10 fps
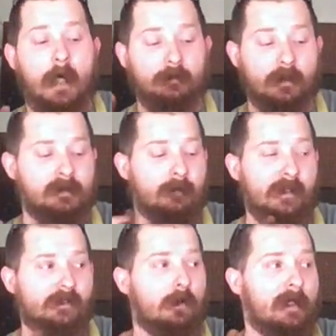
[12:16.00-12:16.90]
Just to
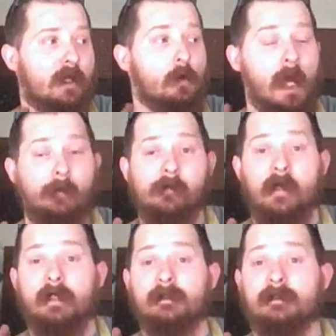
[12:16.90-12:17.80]
make sure I know
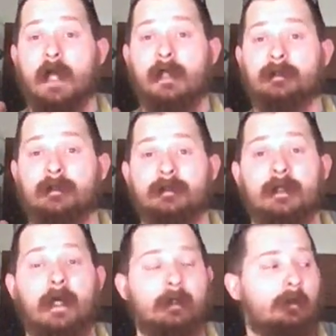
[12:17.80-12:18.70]
everything is nice and
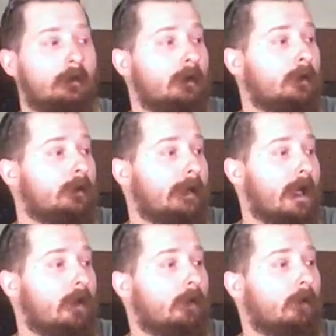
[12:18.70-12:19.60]
set.
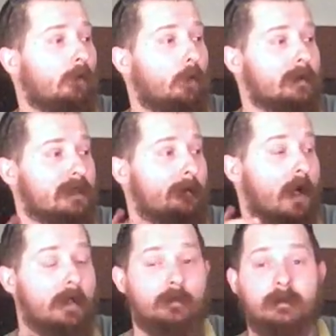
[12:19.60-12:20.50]
Now, once I'm
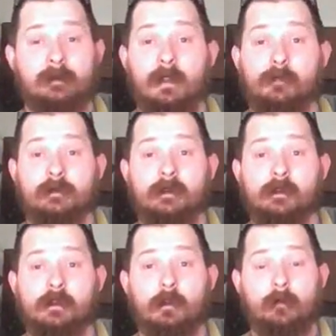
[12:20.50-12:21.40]

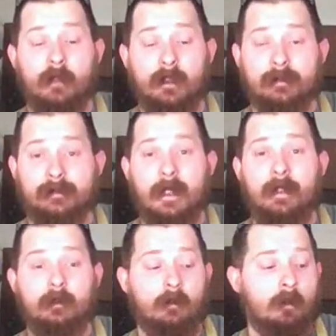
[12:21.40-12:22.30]
110% sure that it's
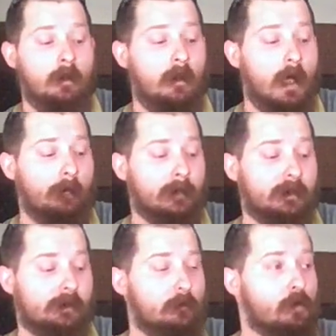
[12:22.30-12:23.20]
set, I'm going
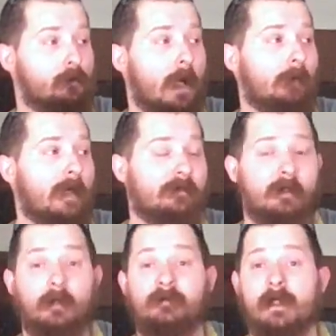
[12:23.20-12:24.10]
to show you my
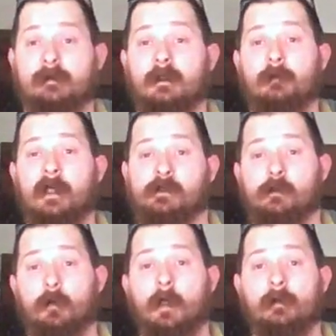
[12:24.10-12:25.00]
method of testing to make sure
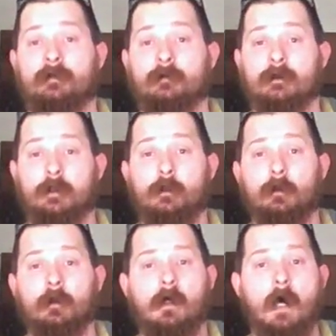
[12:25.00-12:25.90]
the welds are secured,